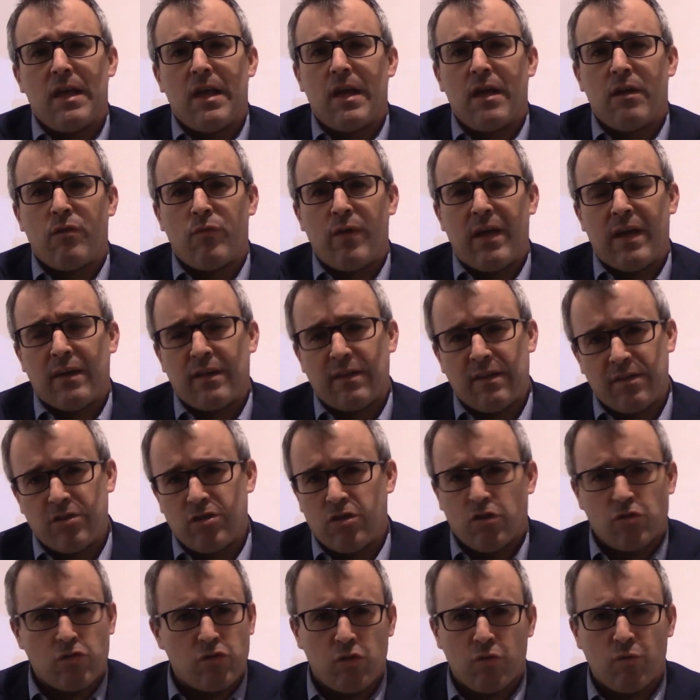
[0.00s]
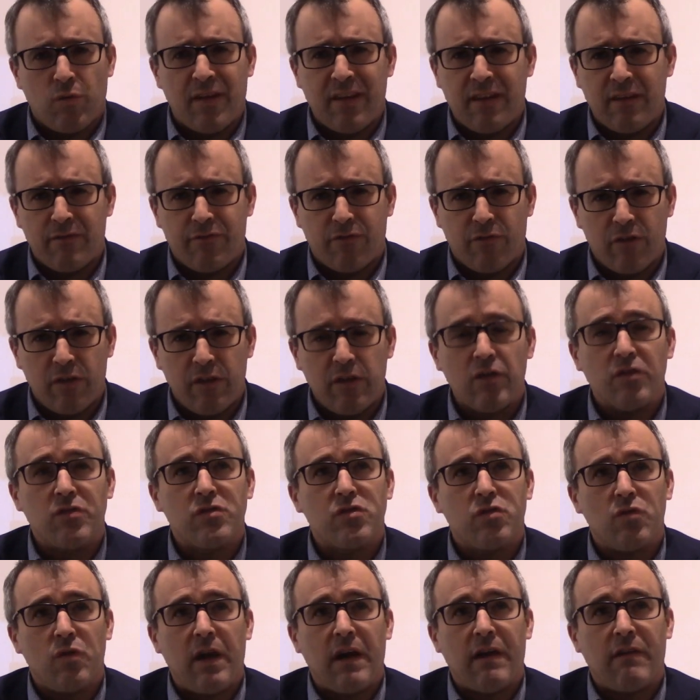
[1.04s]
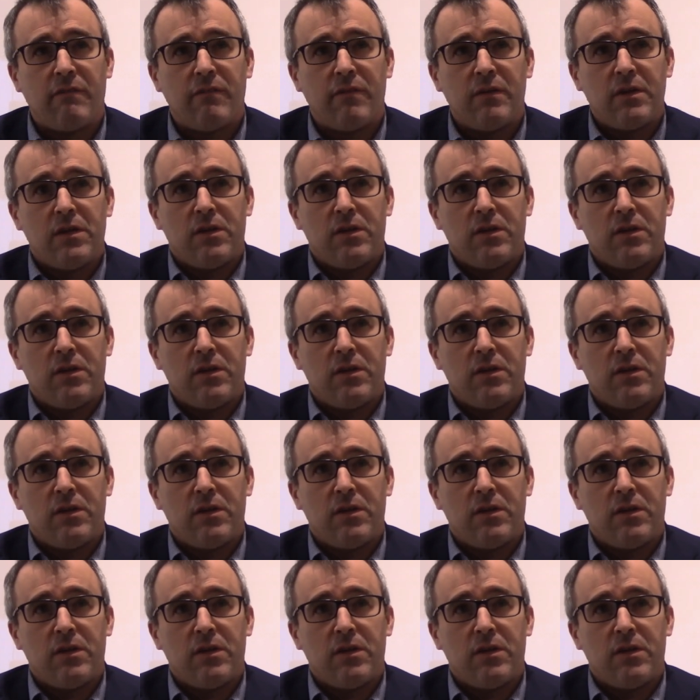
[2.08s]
And we had children waiting for years to have